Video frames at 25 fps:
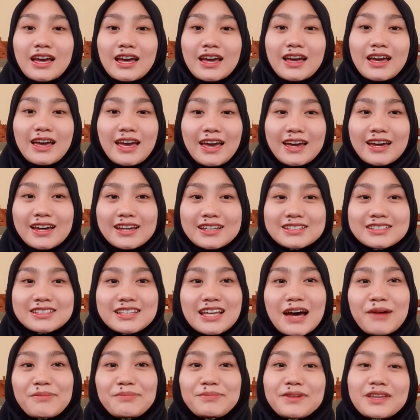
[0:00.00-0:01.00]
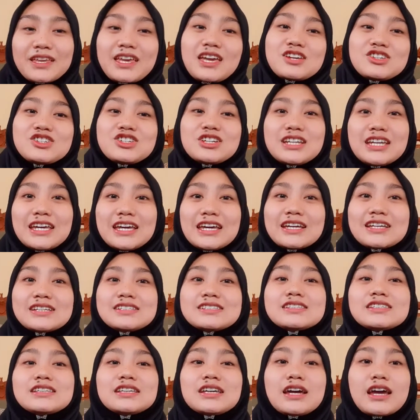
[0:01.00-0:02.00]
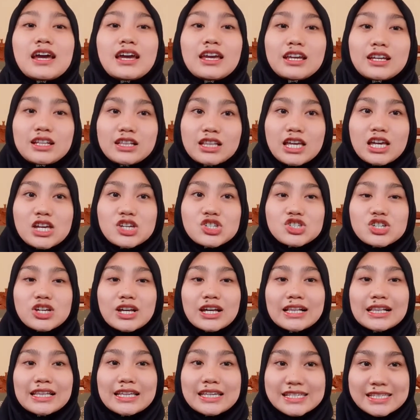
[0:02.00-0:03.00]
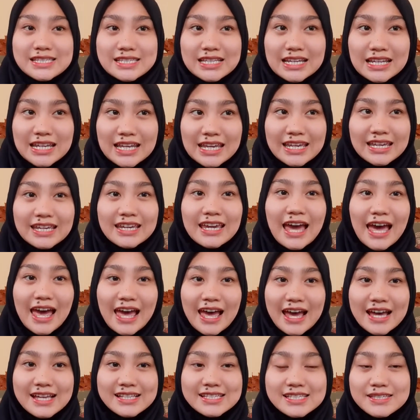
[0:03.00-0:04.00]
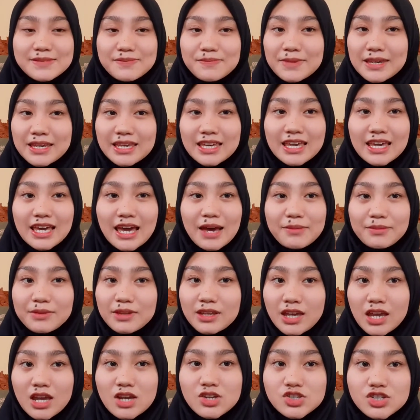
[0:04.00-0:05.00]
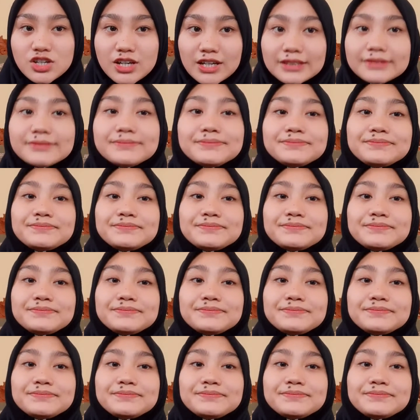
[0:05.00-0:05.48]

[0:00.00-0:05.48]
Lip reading: And the application is English listening and speaking application.